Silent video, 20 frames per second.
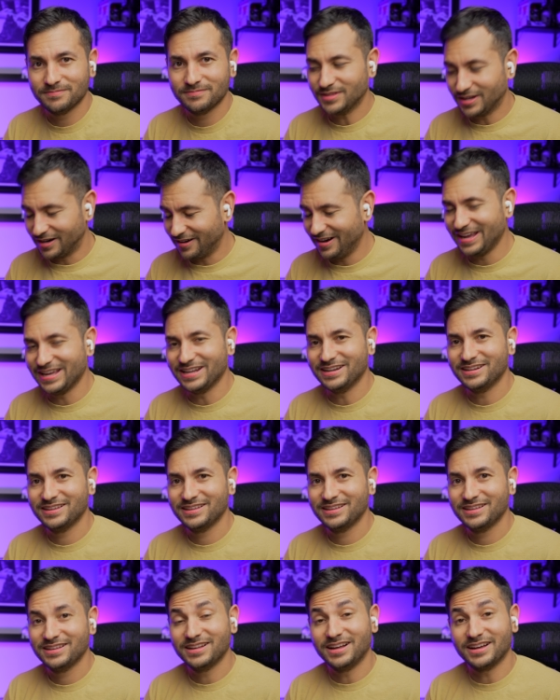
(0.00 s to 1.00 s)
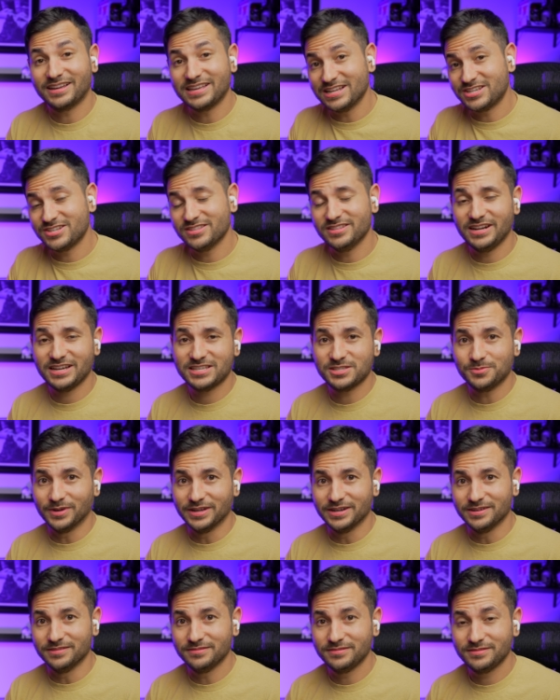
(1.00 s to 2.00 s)
All right, I'll catch you in the next
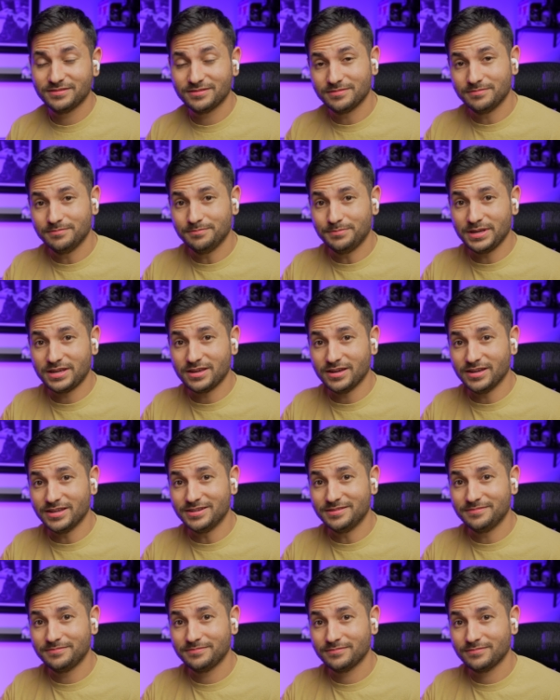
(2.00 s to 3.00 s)
one. Be good.